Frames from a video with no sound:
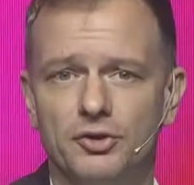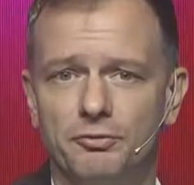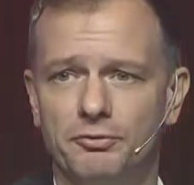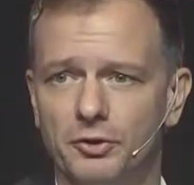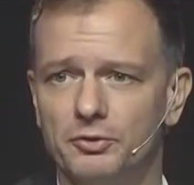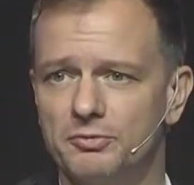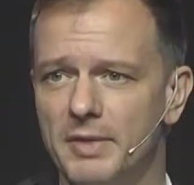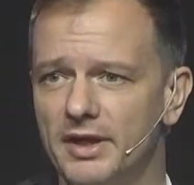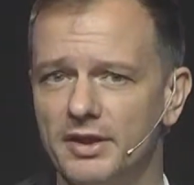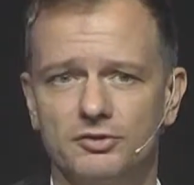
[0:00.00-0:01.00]
new foods,
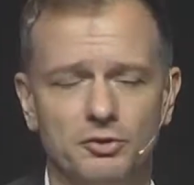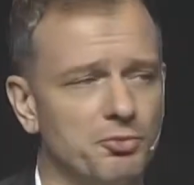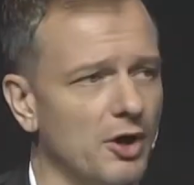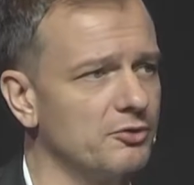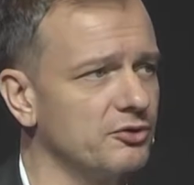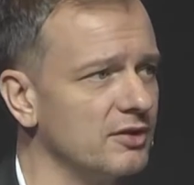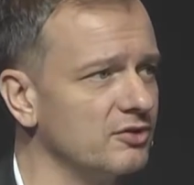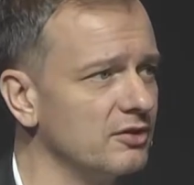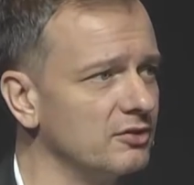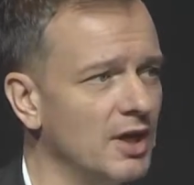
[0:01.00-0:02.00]
many of these new
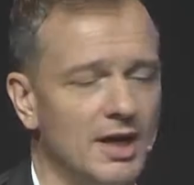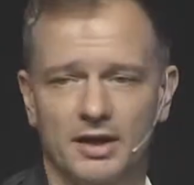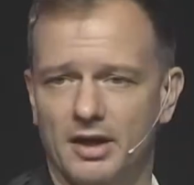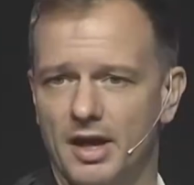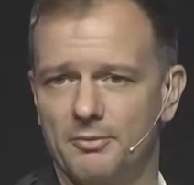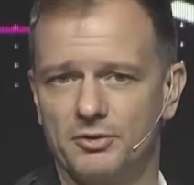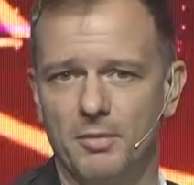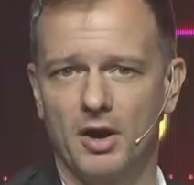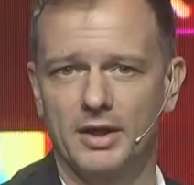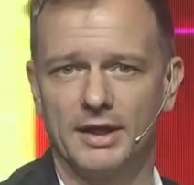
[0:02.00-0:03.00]
processes can come to
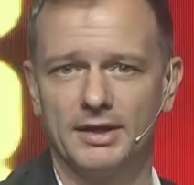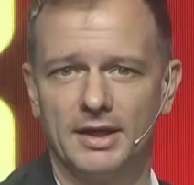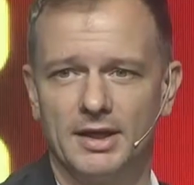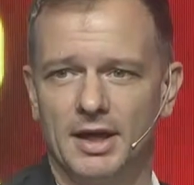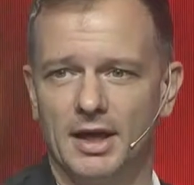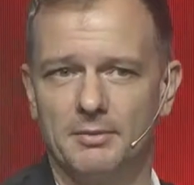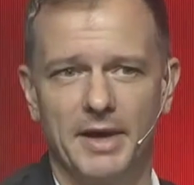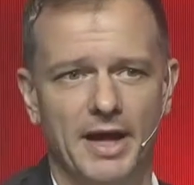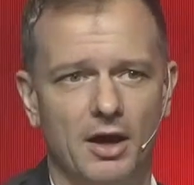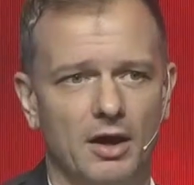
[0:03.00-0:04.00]
market.
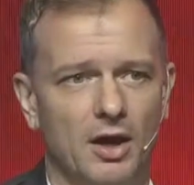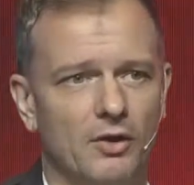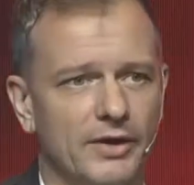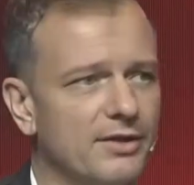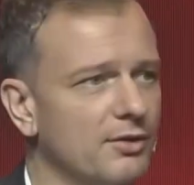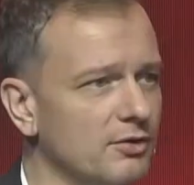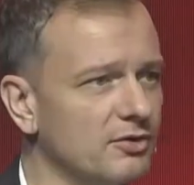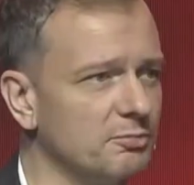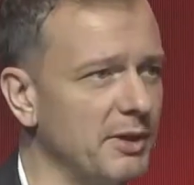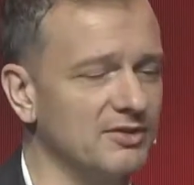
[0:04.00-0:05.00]
And our ethos
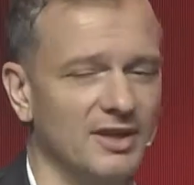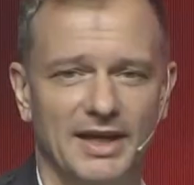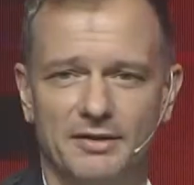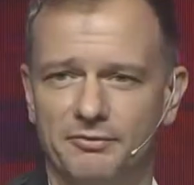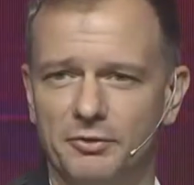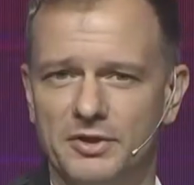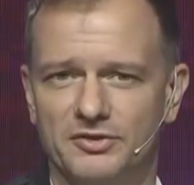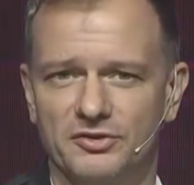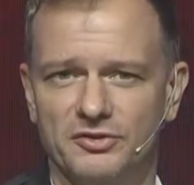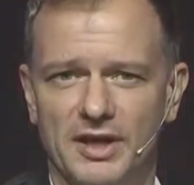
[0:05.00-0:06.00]
is basically if food
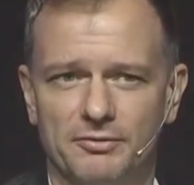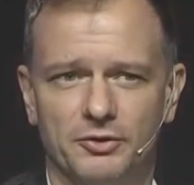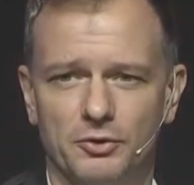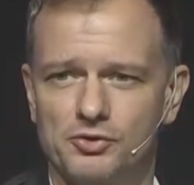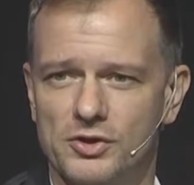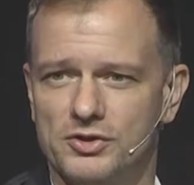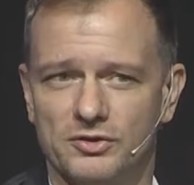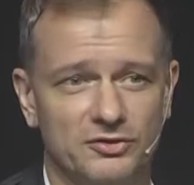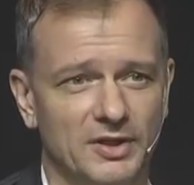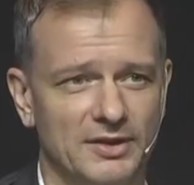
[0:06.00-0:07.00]
isn't safe and
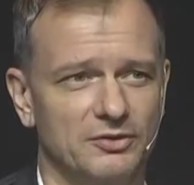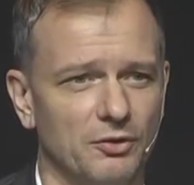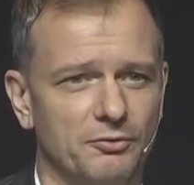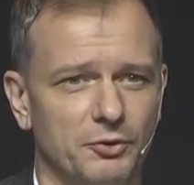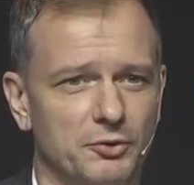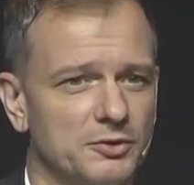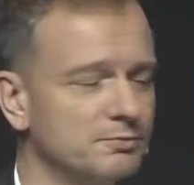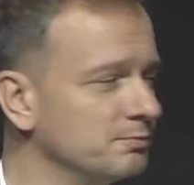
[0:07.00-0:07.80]
nutritious, then it's not food.